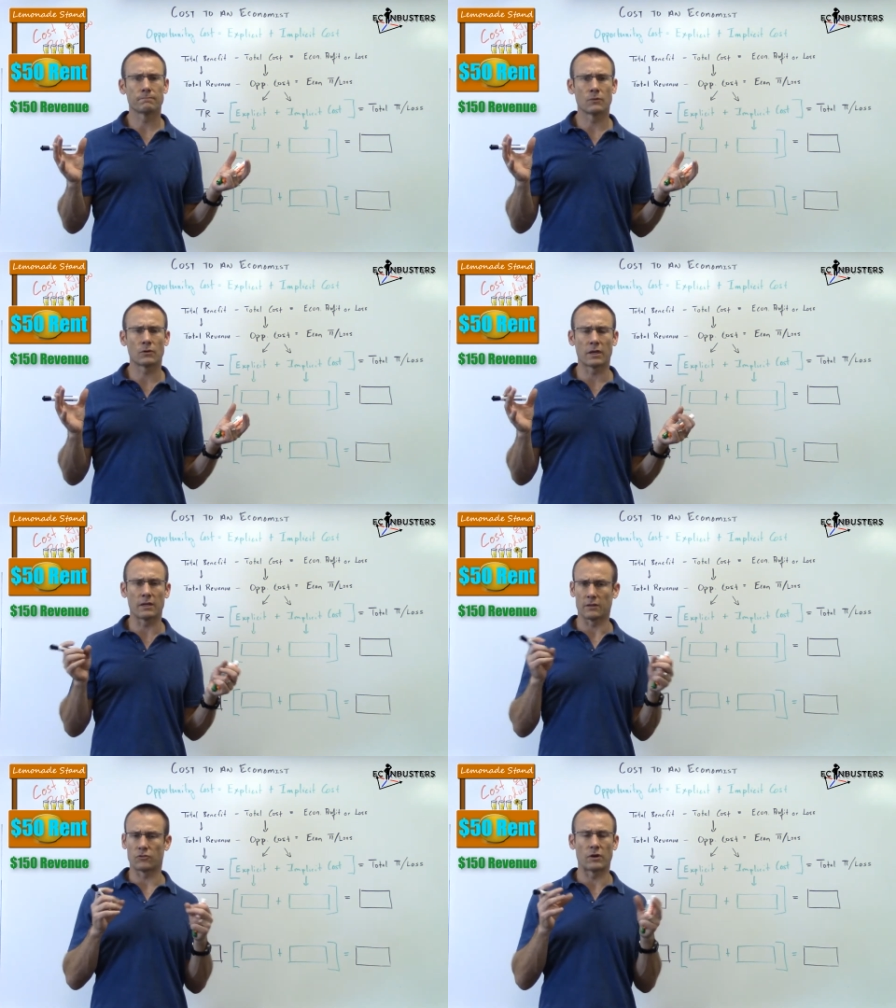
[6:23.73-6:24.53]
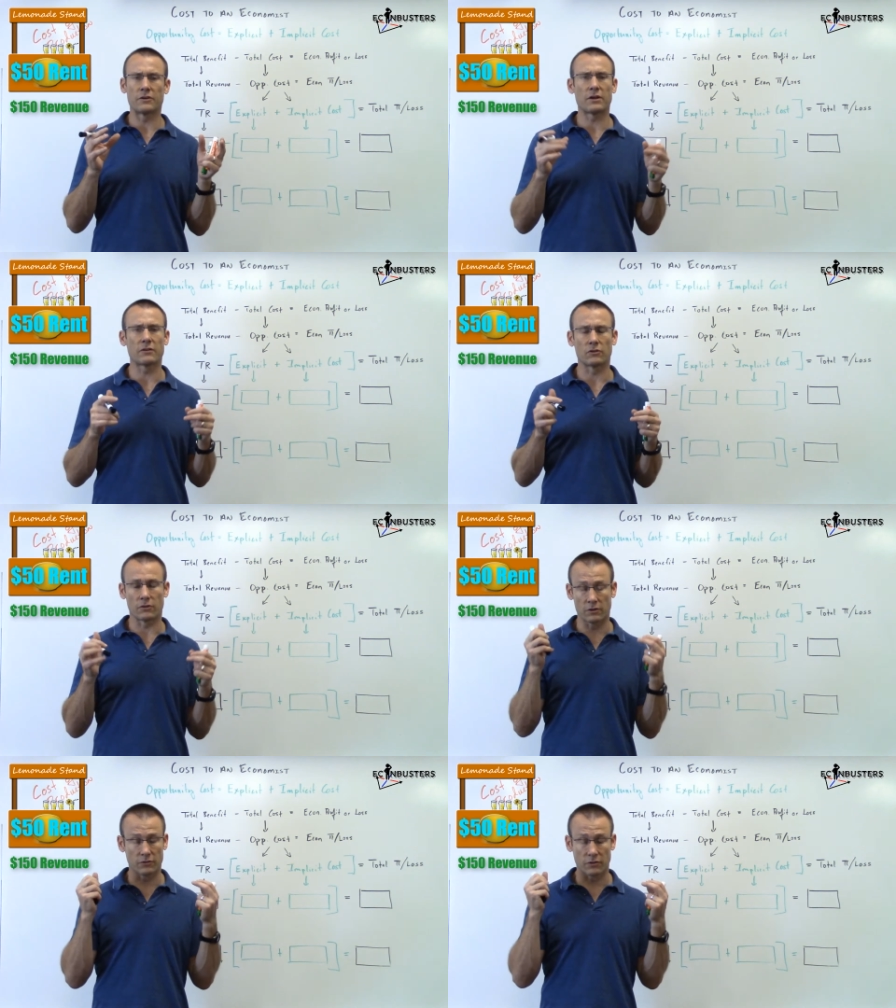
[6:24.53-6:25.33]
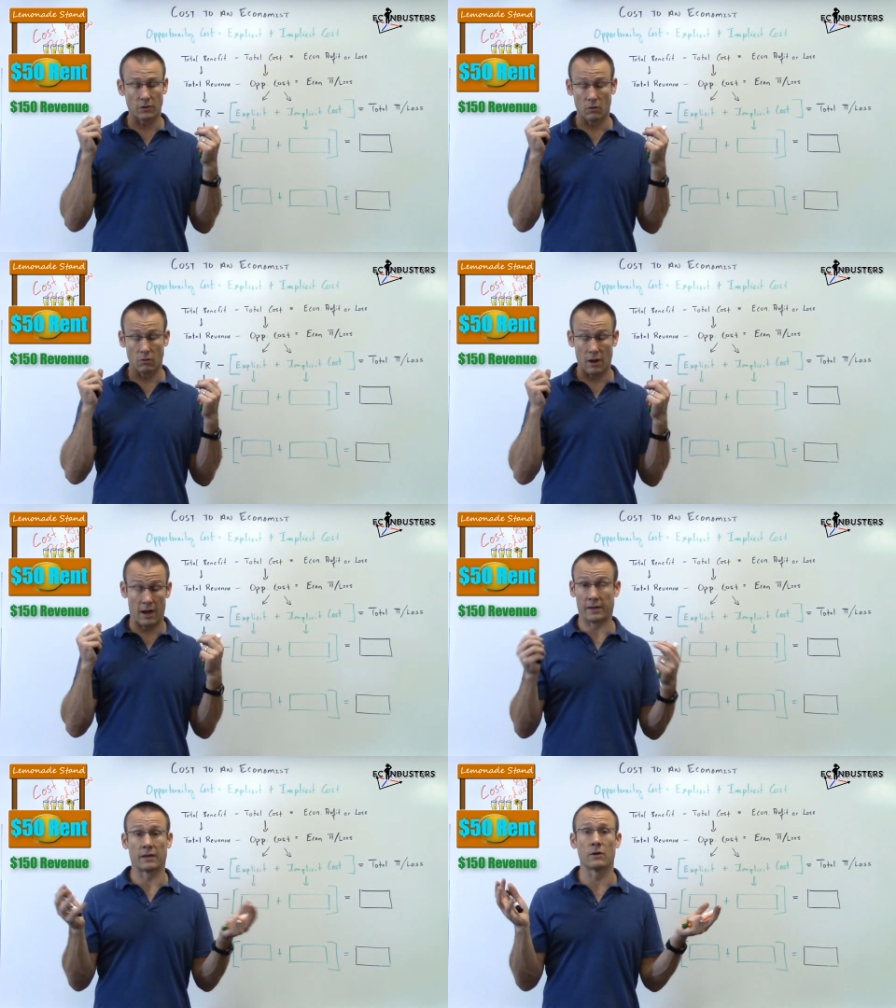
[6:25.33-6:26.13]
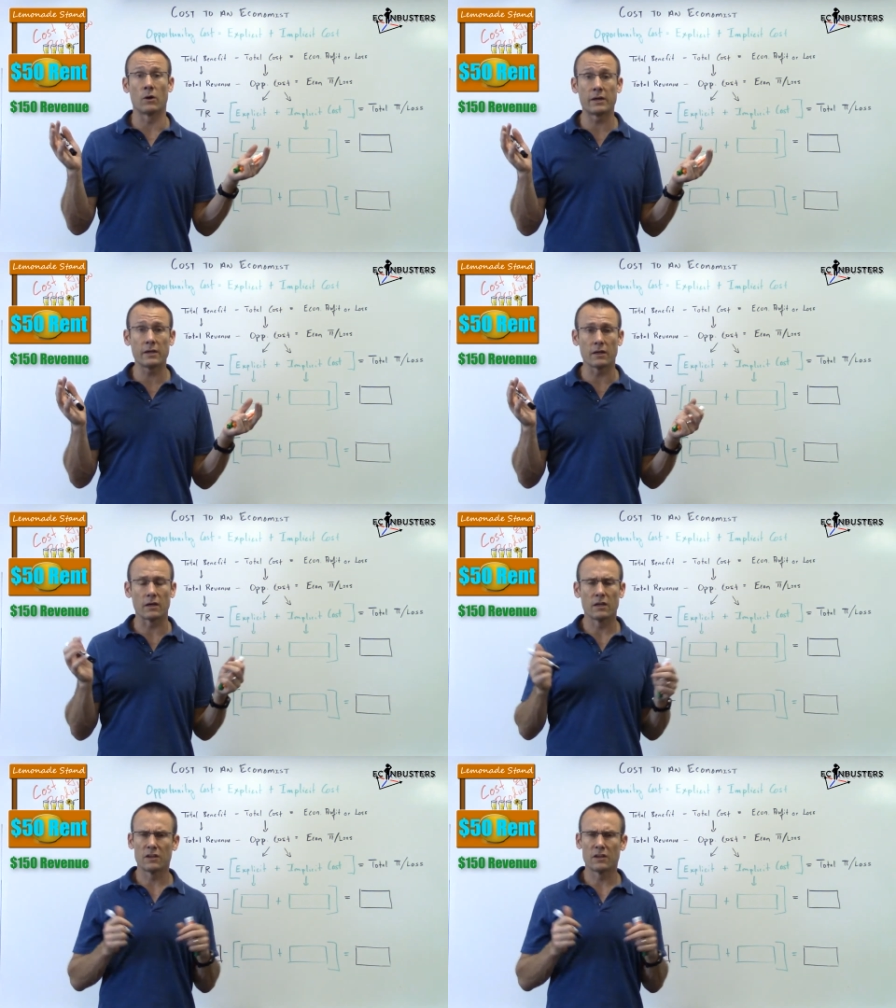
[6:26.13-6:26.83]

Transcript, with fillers: Okay, that's strange answer. They're just gonna go, I got no idea.